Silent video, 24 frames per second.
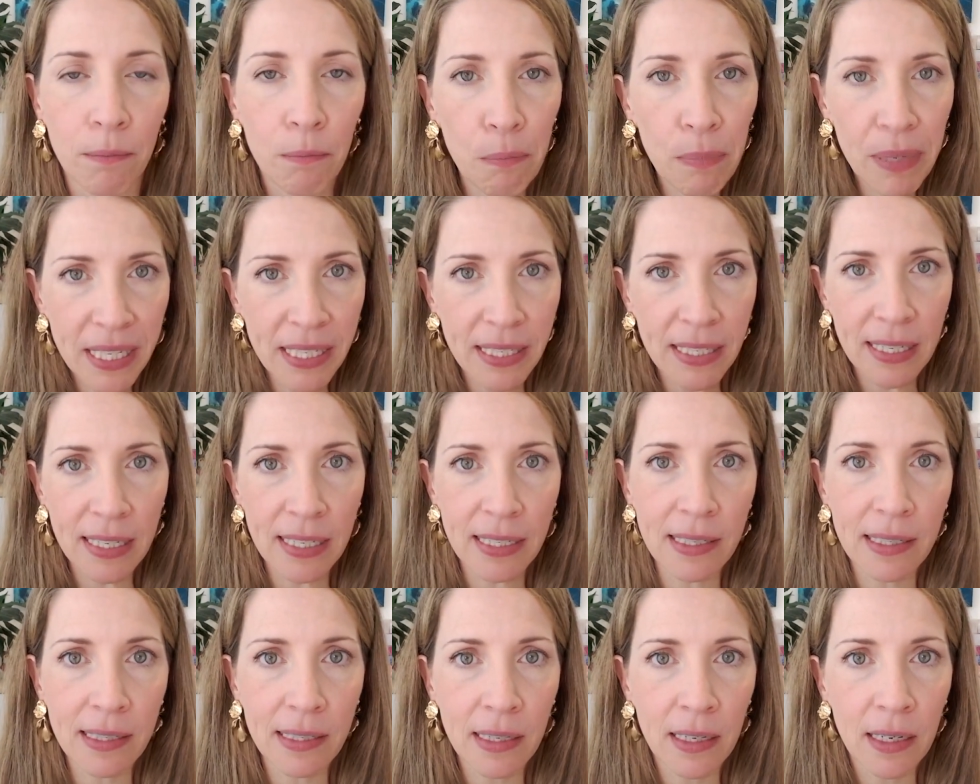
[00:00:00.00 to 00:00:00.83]

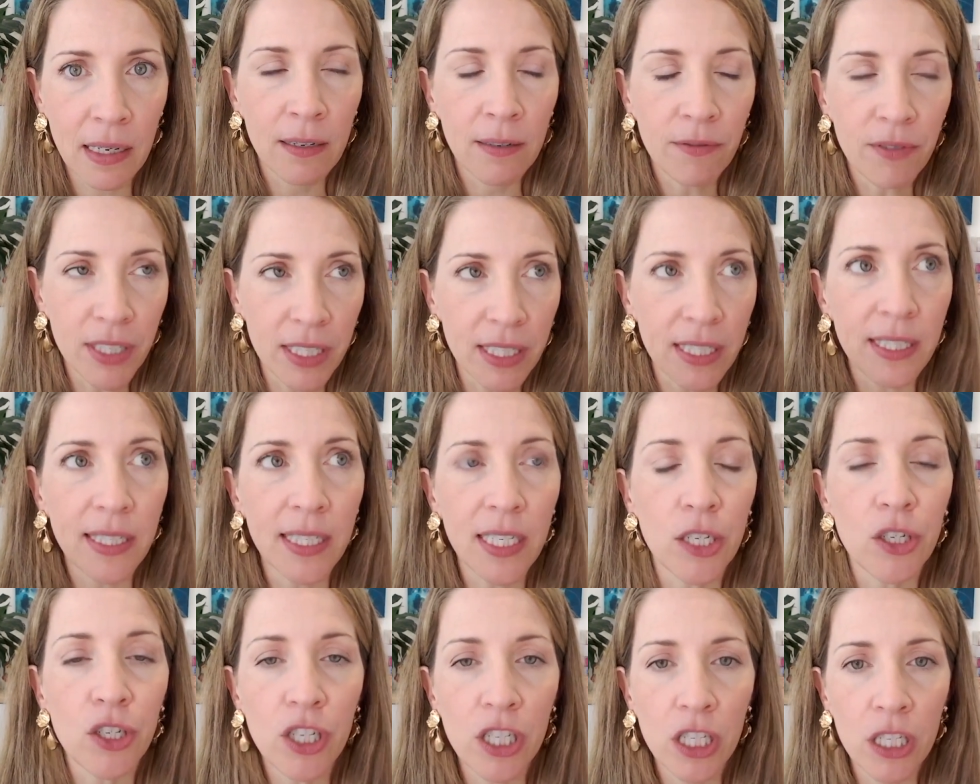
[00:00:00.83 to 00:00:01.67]
business
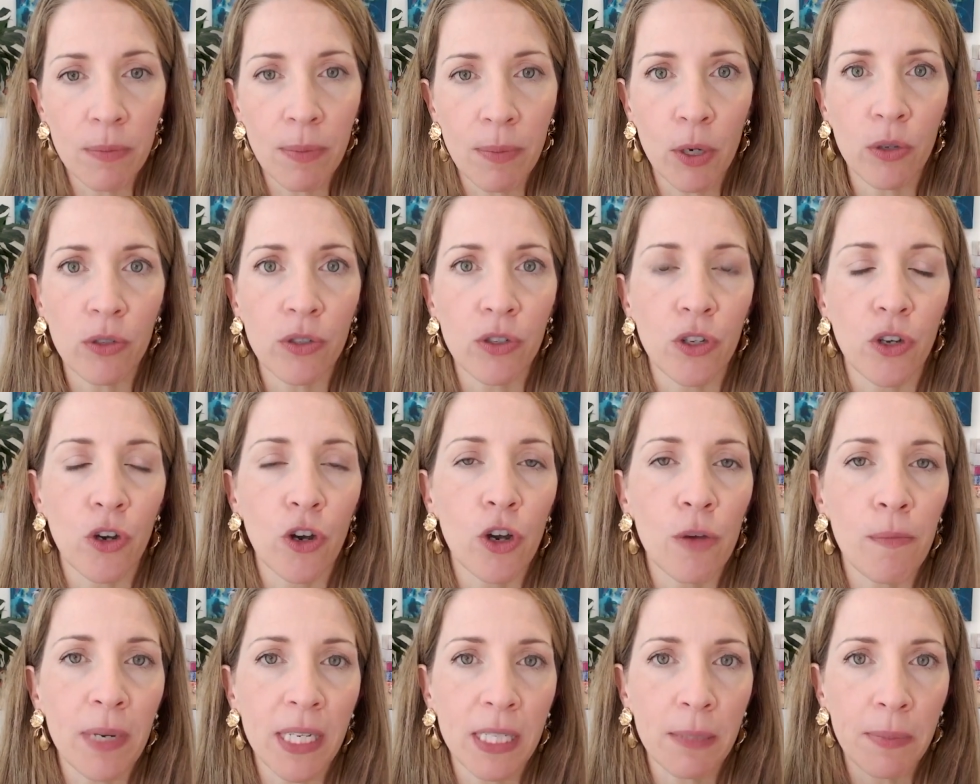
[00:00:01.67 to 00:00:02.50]
decisions, but also your
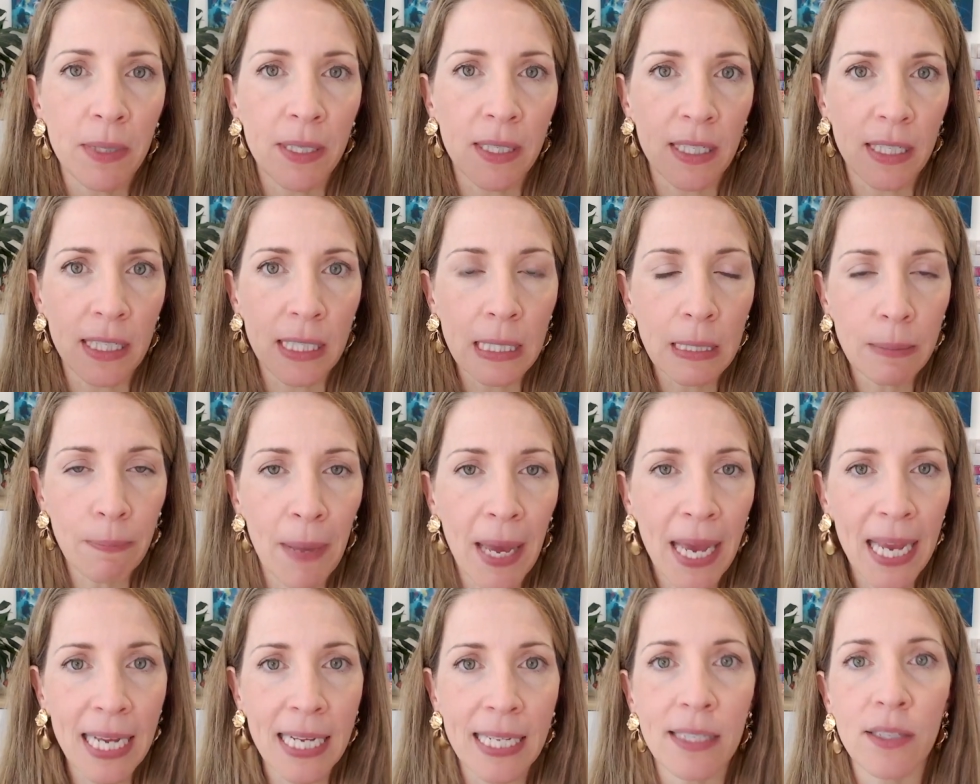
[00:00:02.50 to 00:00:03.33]
home-based business
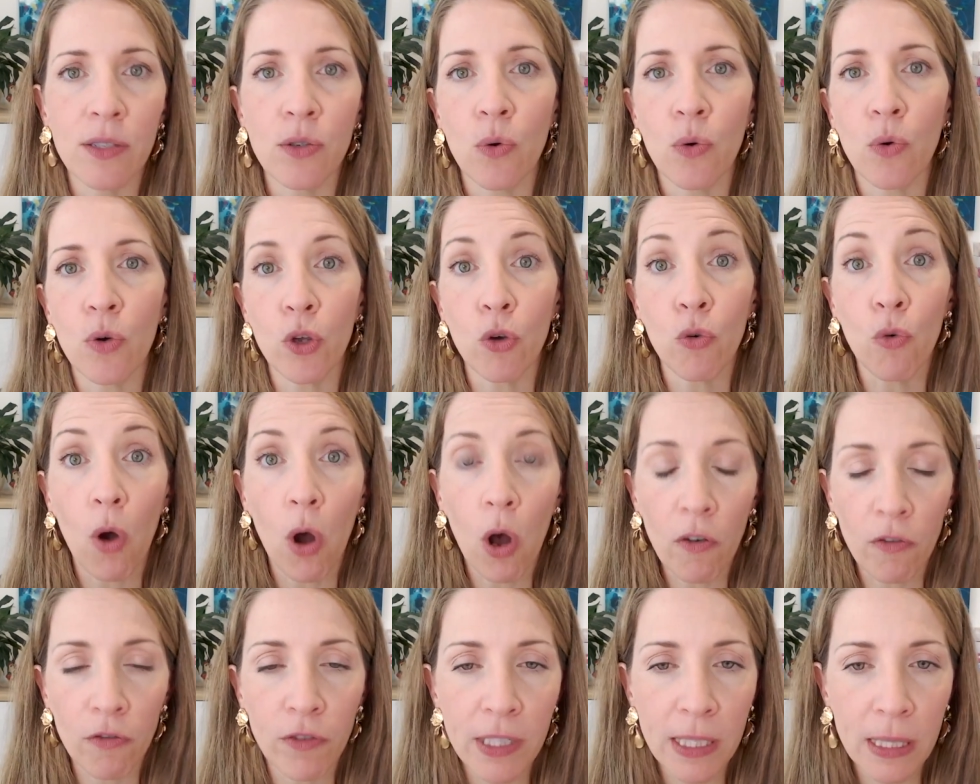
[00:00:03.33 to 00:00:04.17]
space or your
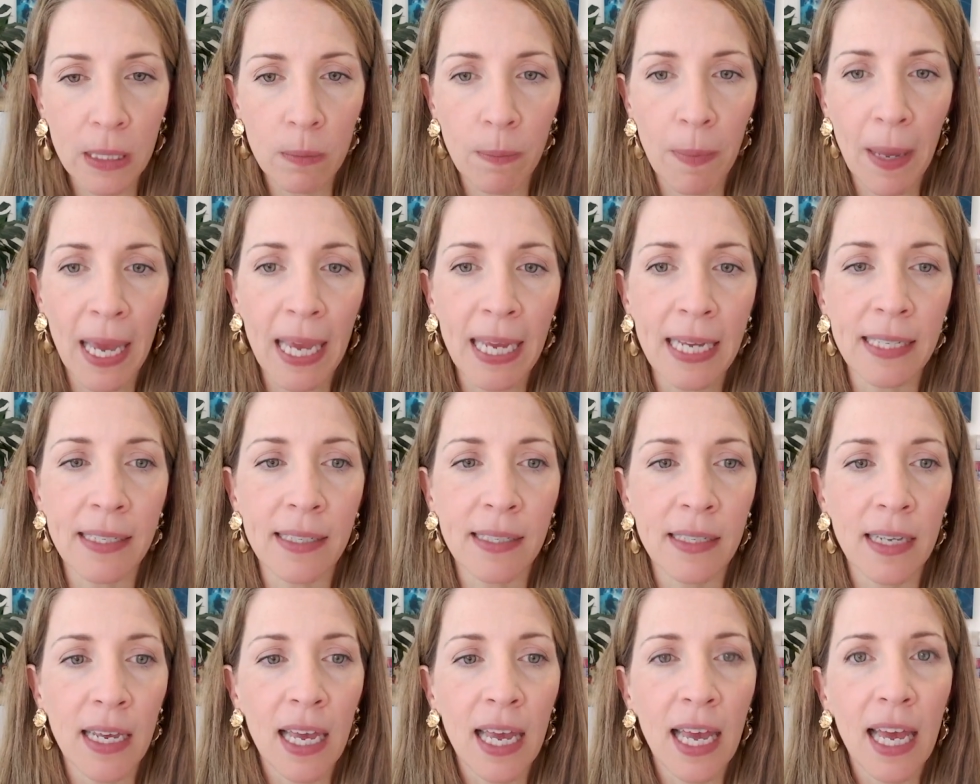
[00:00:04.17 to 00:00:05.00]
office
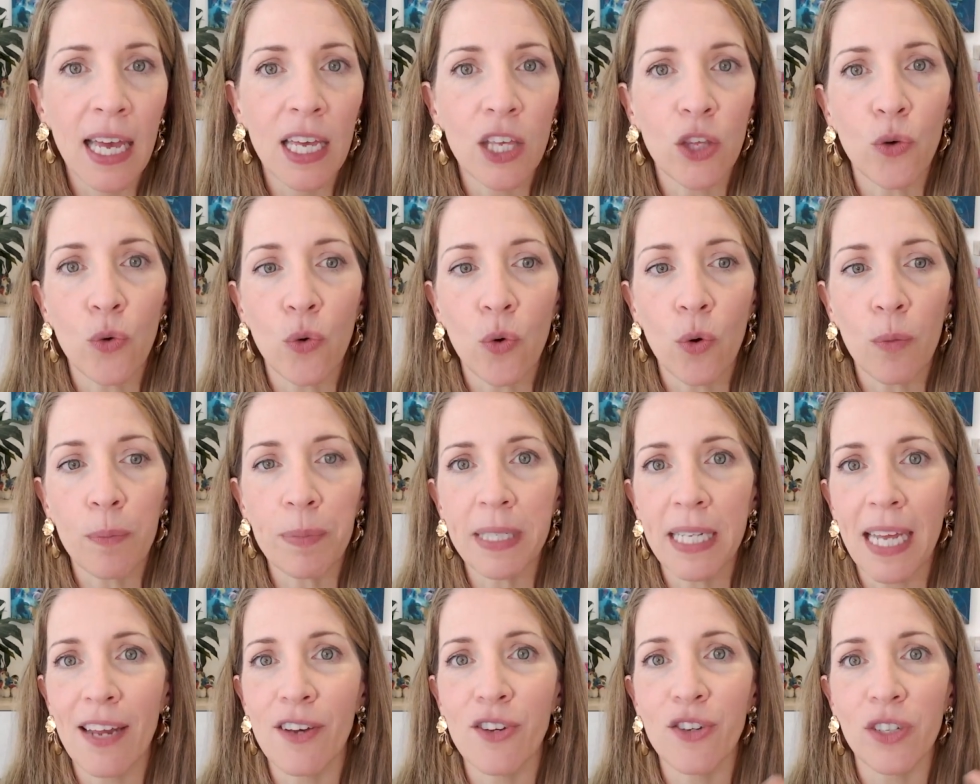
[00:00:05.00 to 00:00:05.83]
space,
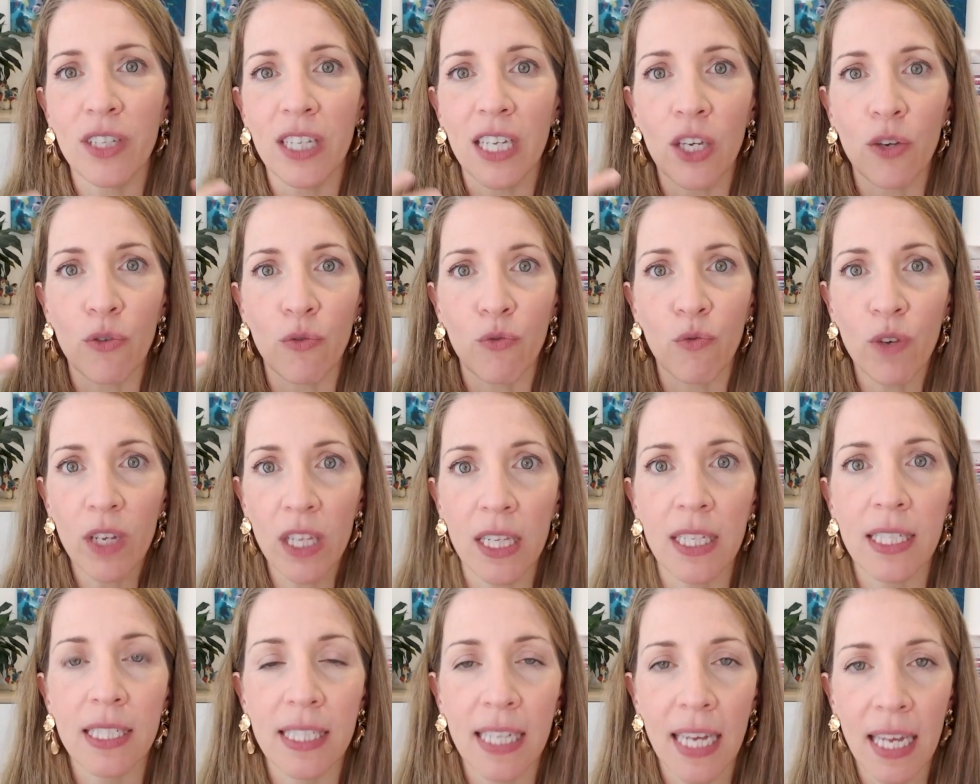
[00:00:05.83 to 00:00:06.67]
potentially your real
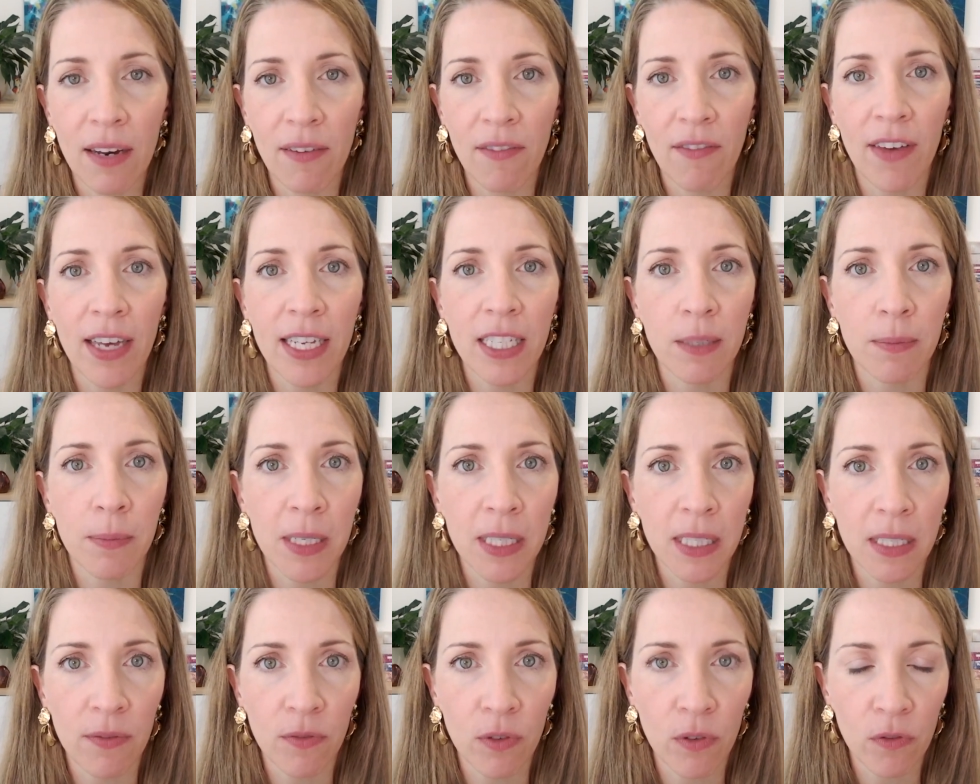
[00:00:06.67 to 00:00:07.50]
estate
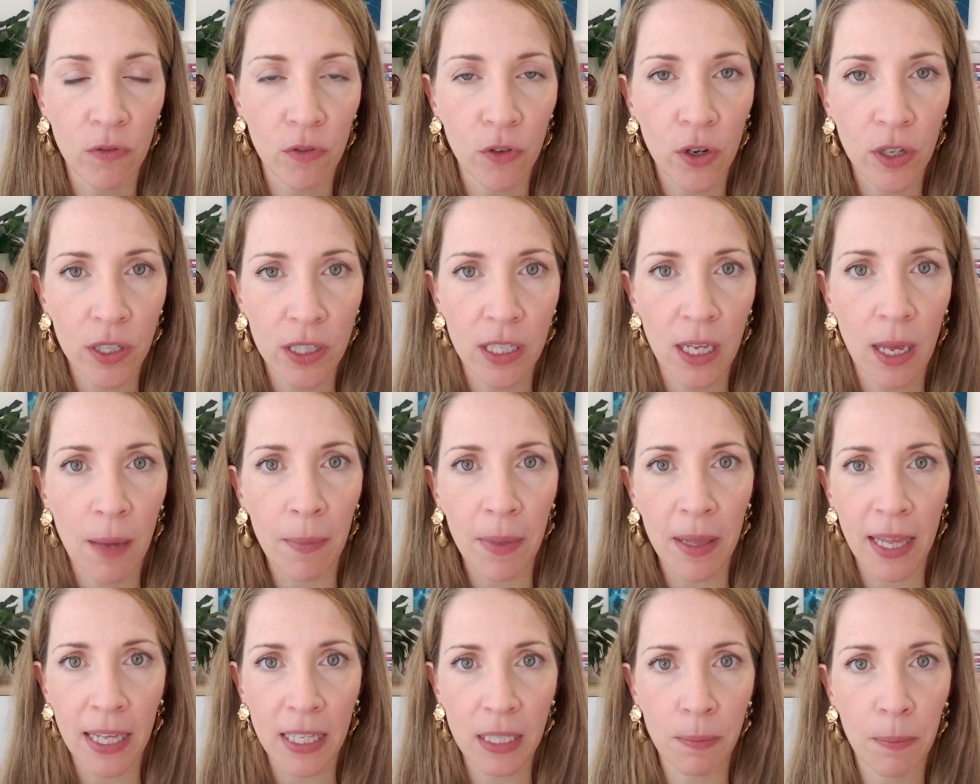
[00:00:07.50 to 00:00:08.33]
investments if you've got some,
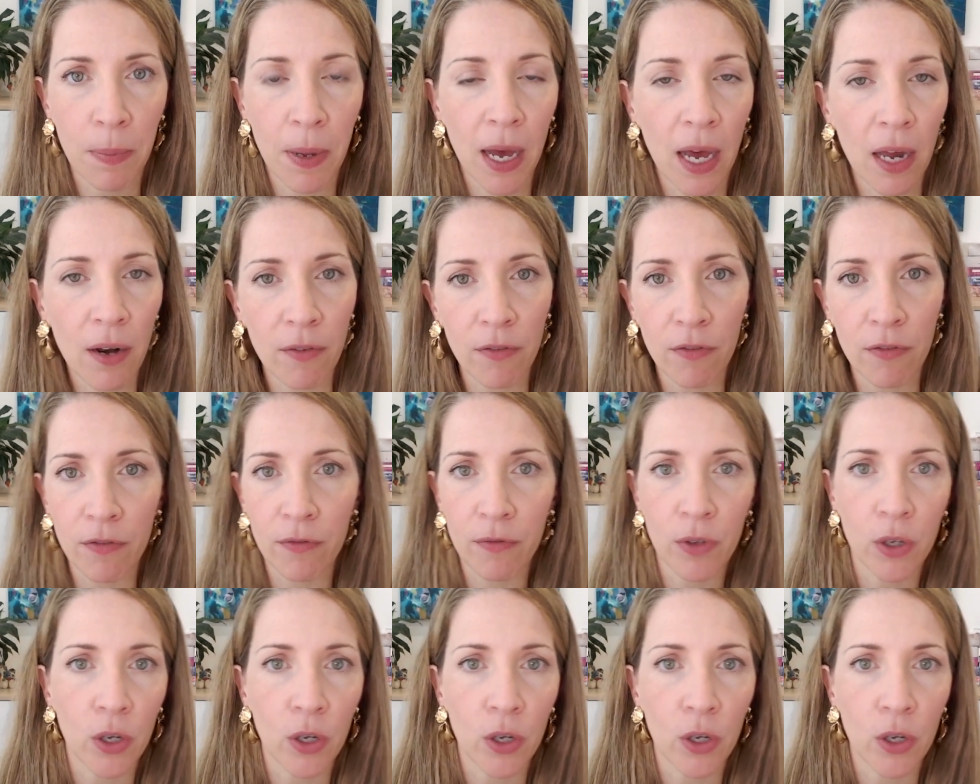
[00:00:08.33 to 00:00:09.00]
and that's part of,